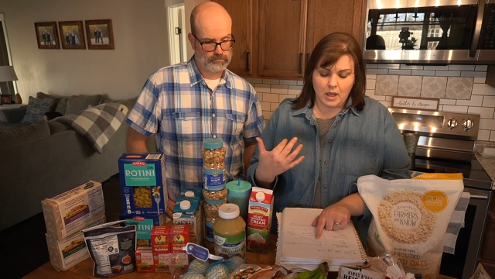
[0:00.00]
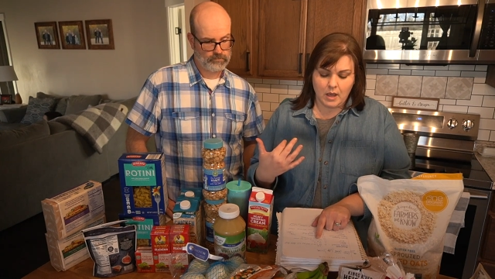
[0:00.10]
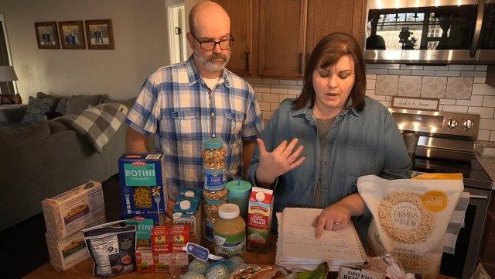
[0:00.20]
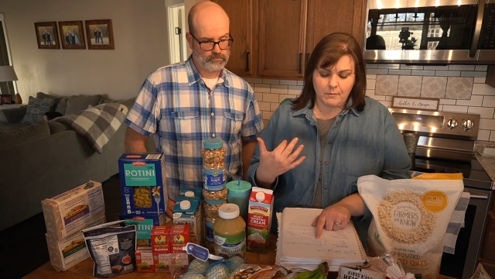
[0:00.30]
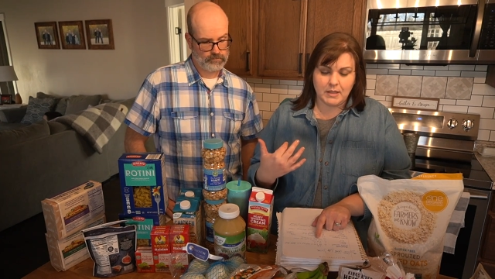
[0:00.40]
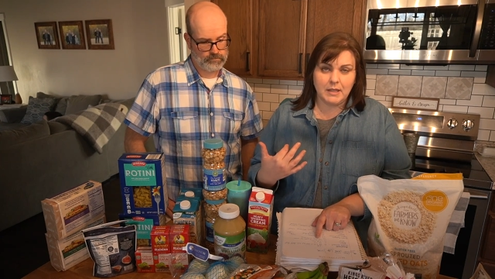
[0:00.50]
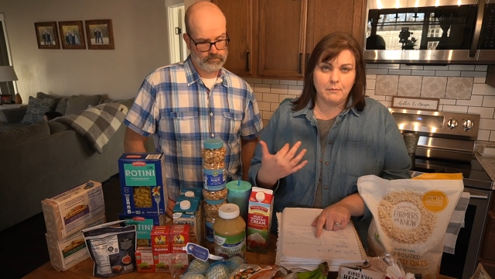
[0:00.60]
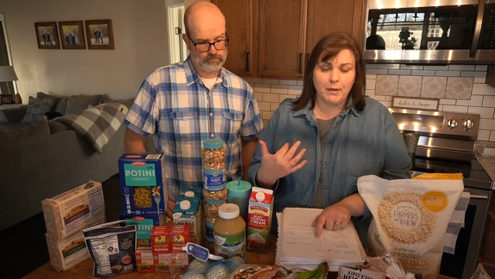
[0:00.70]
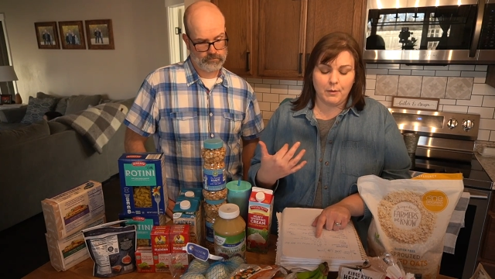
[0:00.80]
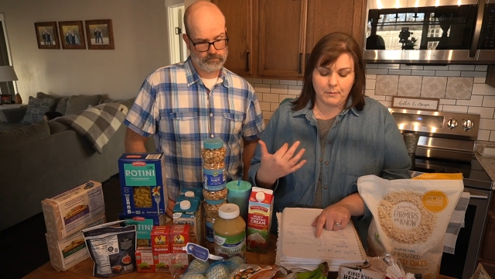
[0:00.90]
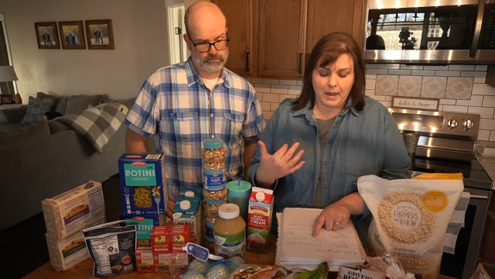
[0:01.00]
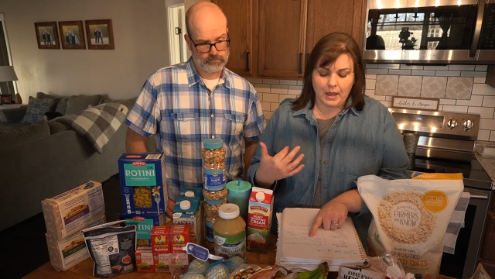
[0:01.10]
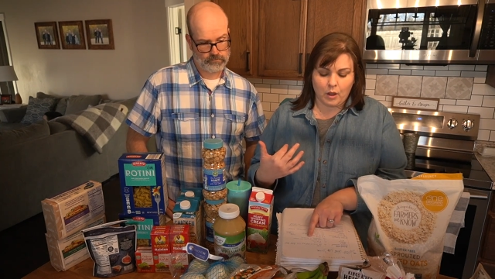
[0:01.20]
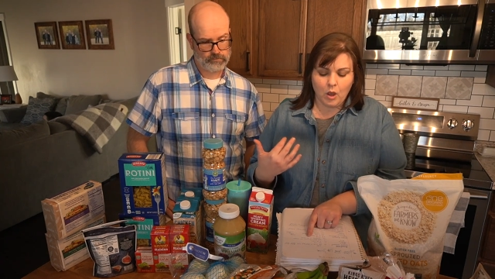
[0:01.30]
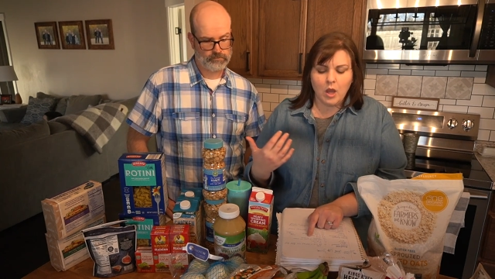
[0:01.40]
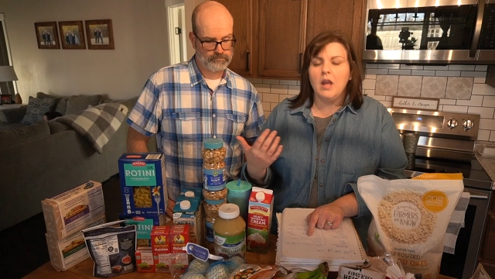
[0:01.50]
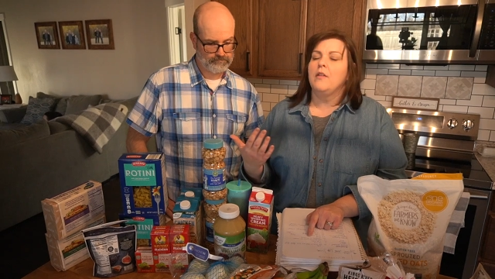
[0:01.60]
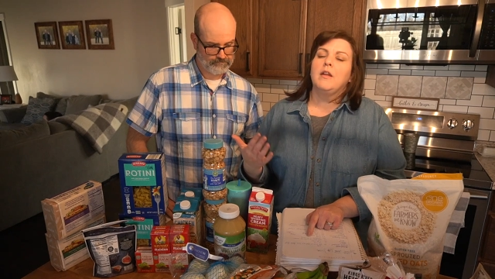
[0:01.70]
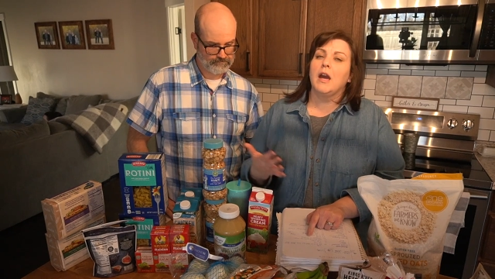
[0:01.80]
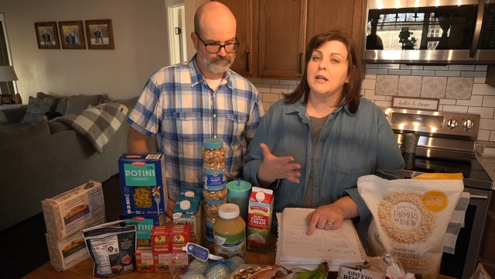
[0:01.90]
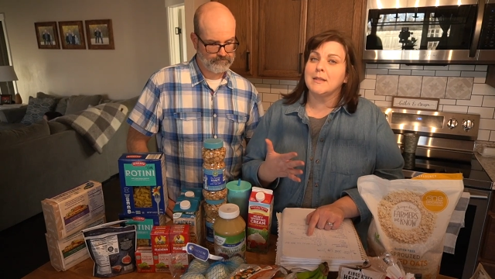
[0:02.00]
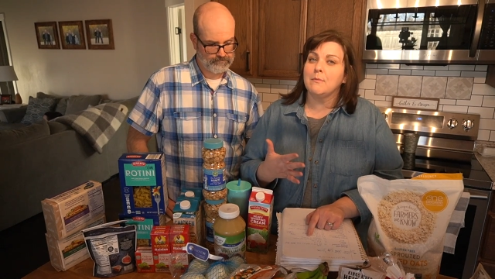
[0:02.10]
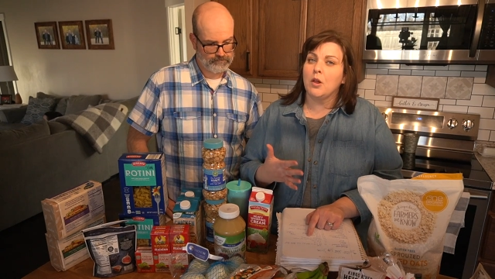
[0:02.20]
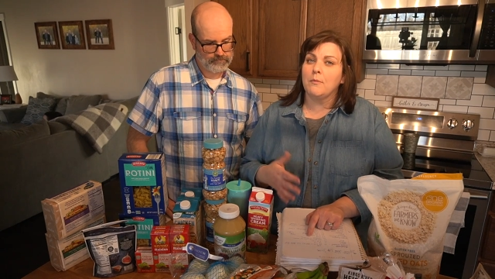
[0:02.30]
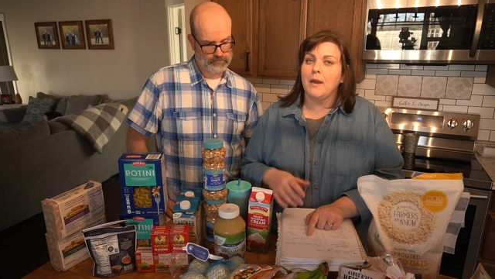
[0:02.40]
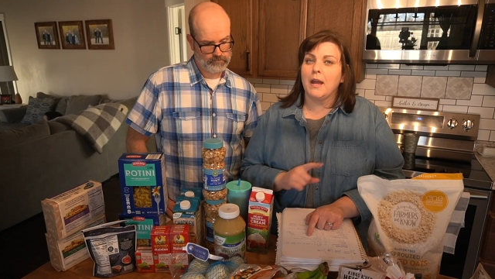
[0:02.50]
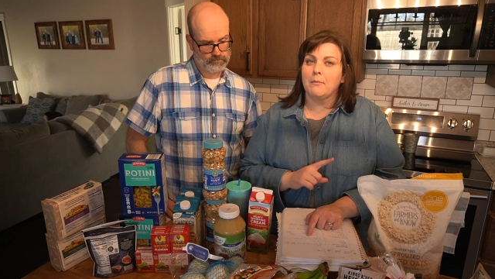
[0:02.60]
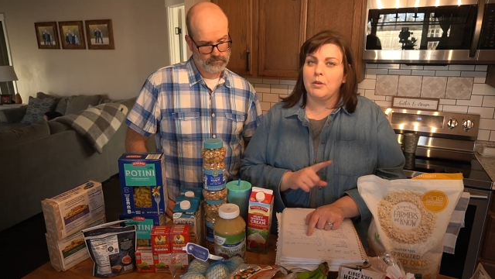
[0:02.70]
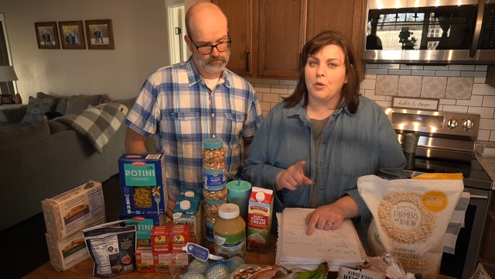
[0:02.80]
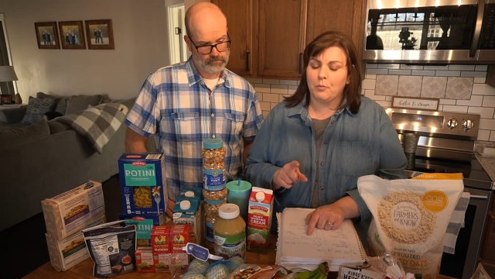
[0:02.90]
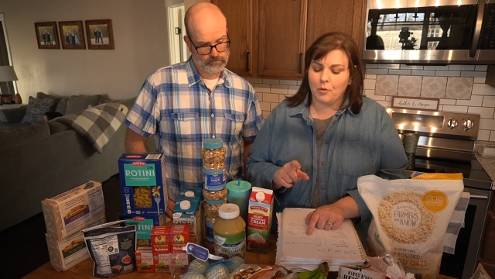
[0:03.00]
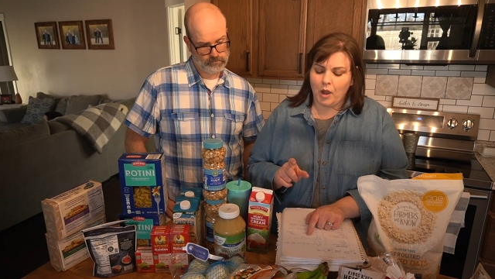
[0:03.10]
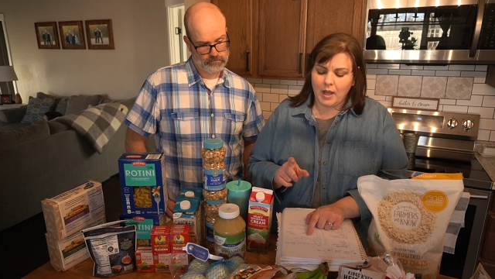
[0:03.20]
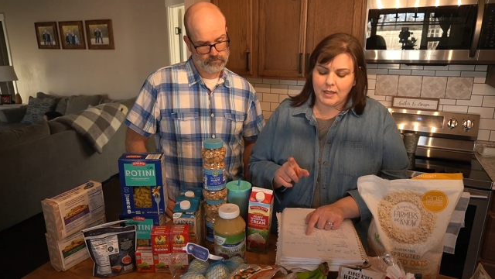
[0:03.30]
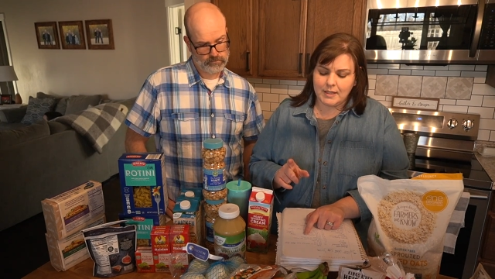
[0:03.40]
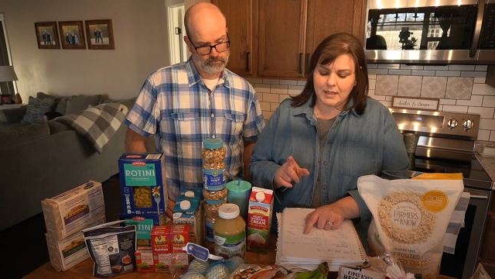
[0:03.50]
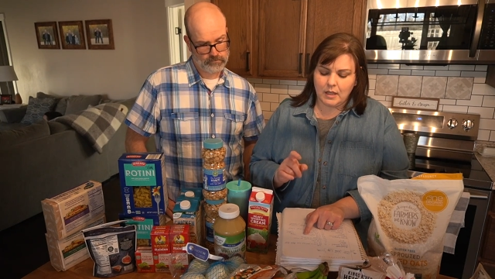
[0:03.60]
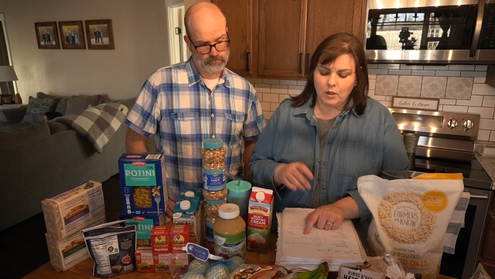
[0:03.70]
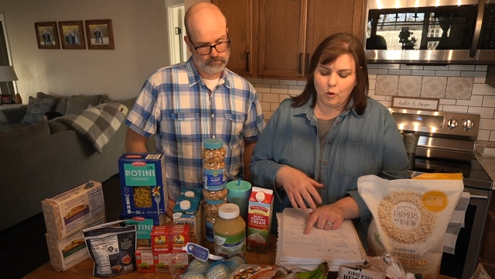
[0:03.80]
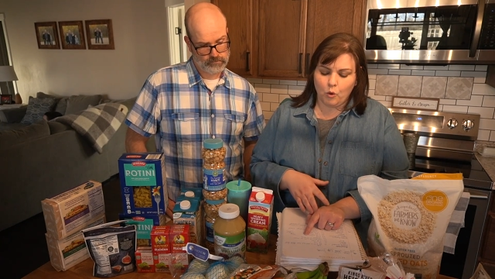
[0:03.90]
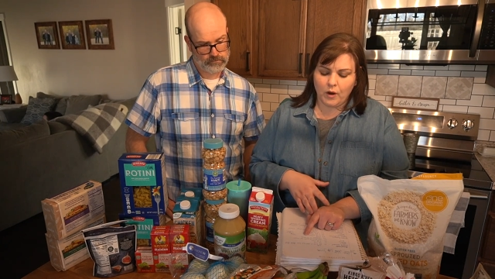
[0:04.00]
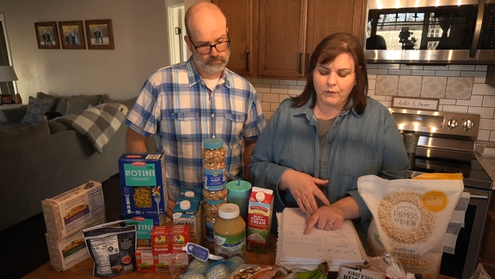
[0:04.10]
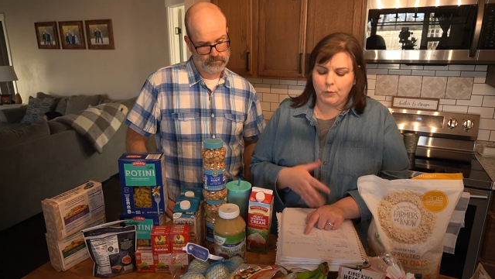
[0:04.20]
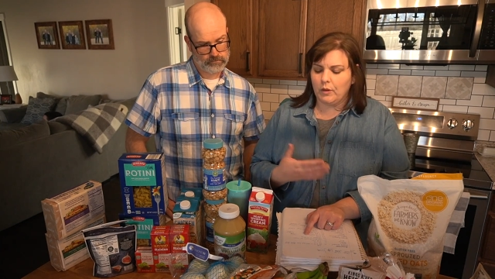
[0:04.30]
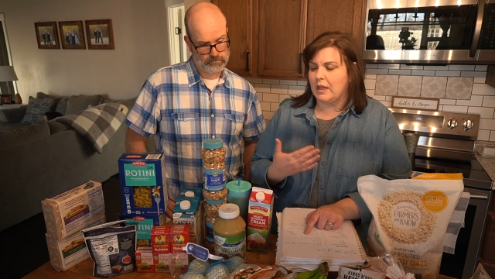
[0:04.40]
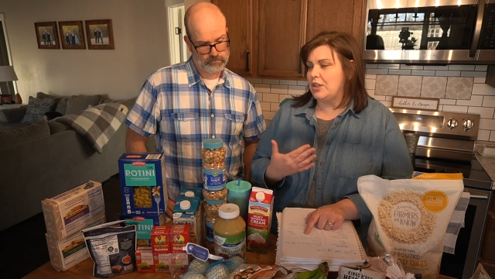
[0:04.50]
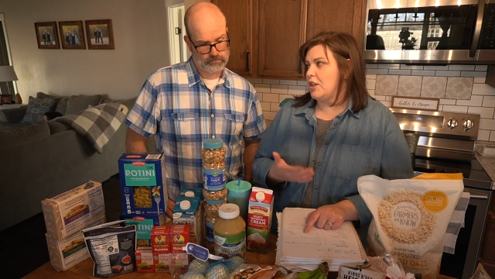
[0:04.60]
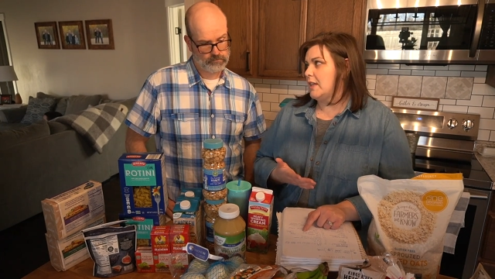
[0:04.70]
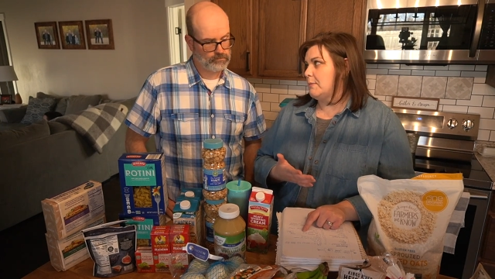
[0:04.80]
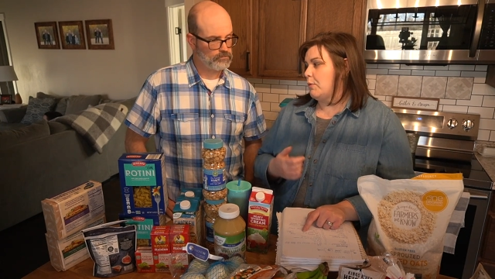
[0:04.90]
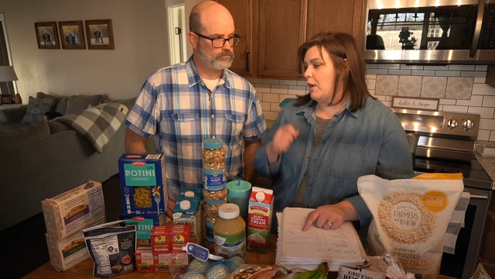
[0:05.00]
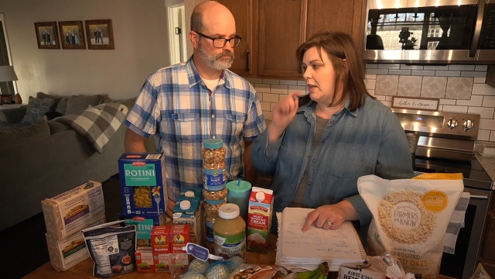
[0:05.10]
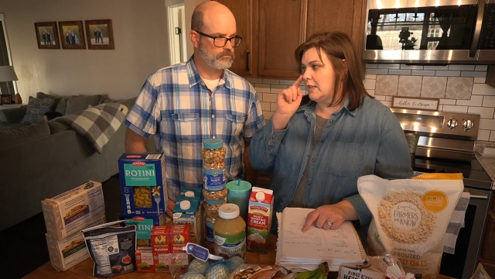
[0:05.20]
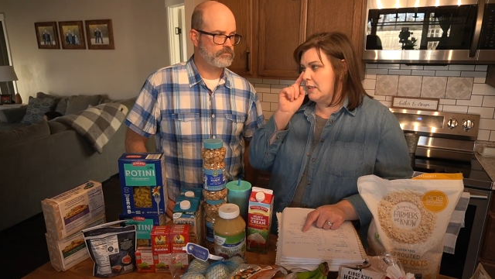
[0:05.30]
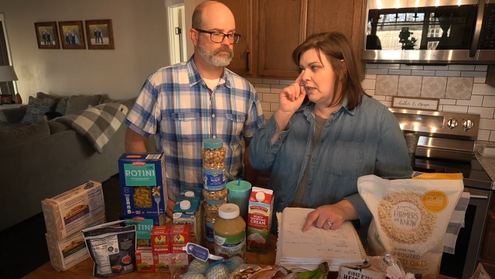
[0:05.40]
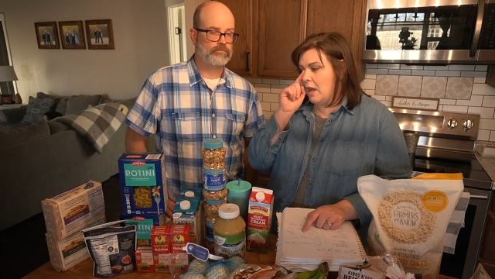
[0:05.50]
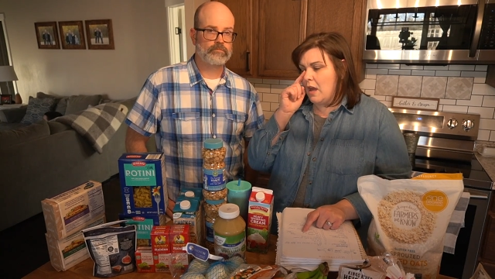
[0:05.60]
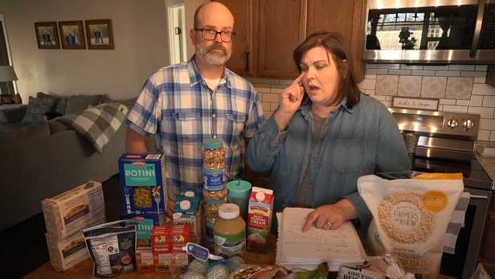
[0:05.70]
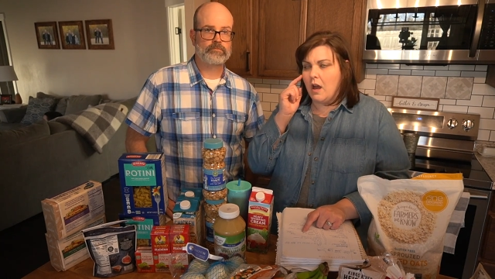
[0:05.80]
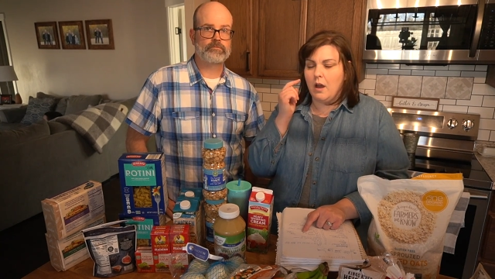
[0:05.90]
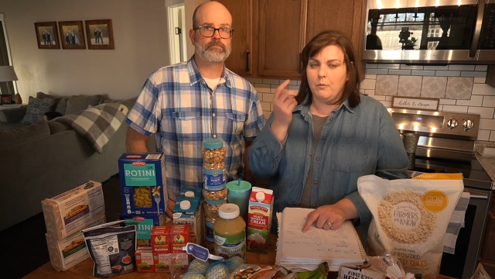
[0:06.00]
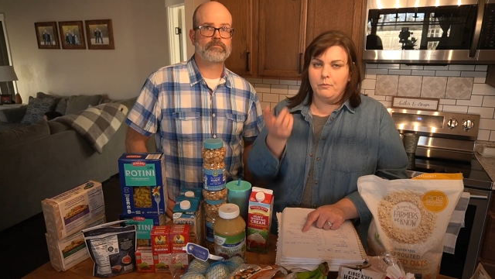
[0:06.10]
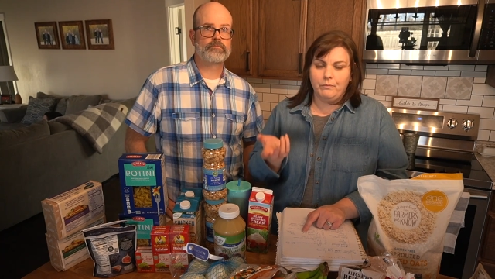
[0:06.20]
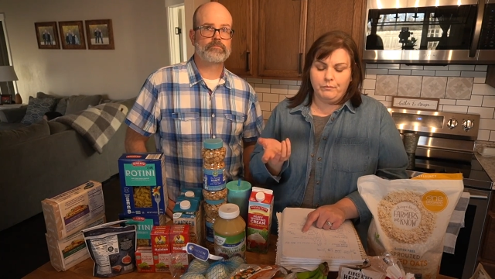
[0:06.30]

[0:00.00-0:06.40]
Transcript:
Speaker 1: um, a ten pound bag. They had a smaller bag, but no price. Or if you want like jasmine rice, um,